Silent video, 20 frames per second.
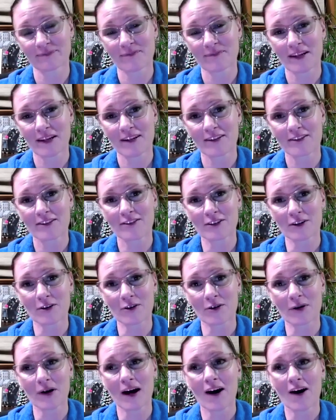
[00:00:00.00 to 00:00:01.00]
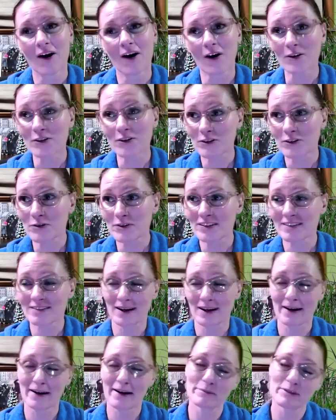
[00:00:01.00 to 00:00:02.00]
So also, since I
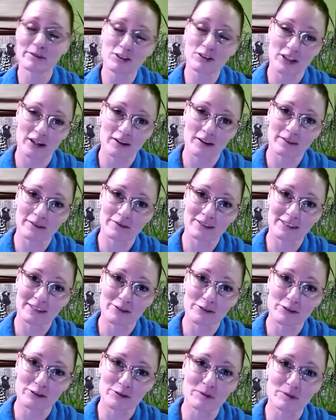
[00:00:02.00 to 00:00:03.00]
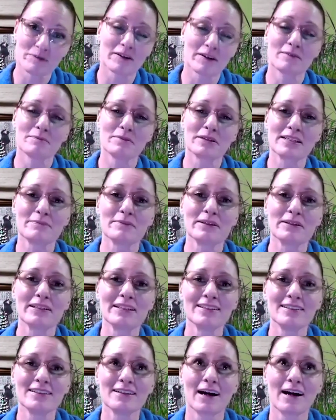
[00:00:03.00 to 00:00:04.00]
am the chair of the Leadership Development
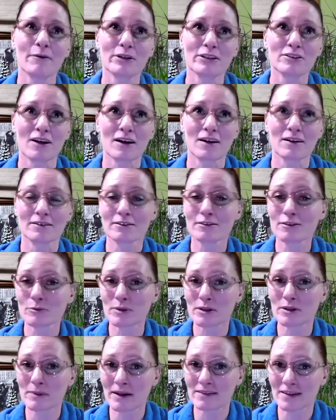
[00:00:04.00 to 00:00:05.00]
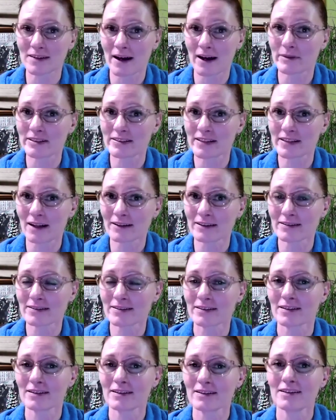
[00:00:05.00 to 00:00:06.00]
Committee, I want to talk a little bit about time and talent.
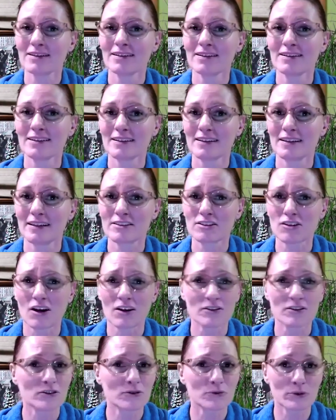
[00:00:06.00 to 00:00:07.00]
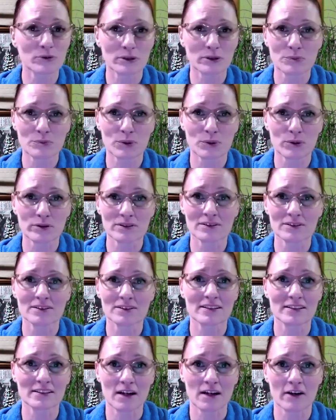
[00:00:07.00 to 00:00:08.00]
It's also really important
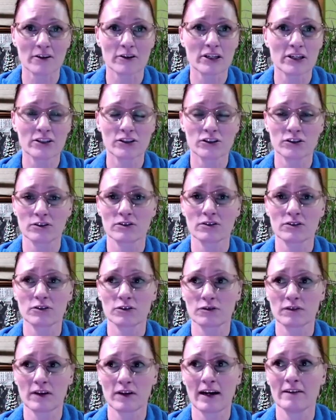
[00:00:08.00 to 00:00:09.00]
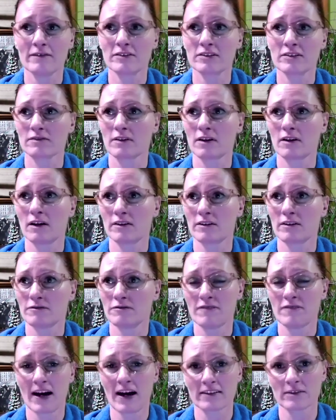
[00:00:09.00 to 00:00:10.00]
this congregation survives on the
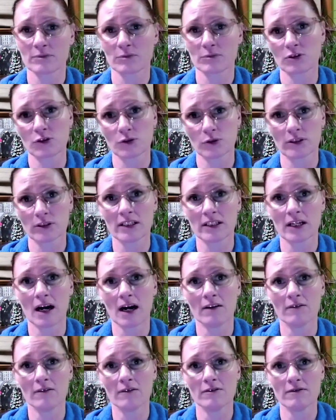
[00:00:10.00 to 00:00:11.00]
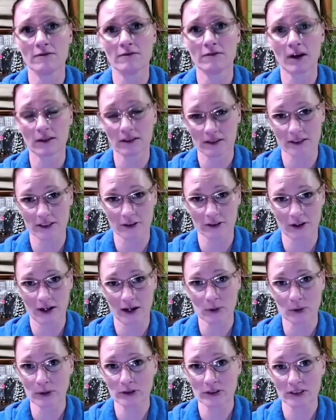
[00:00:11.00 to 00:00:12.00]
vast majority of volunteer
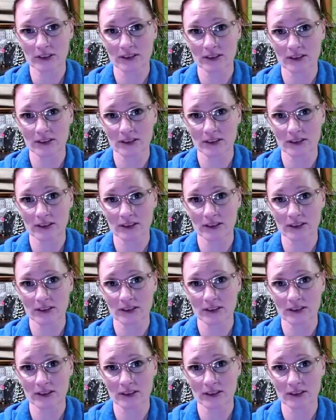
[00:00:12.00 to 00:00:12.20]
hours.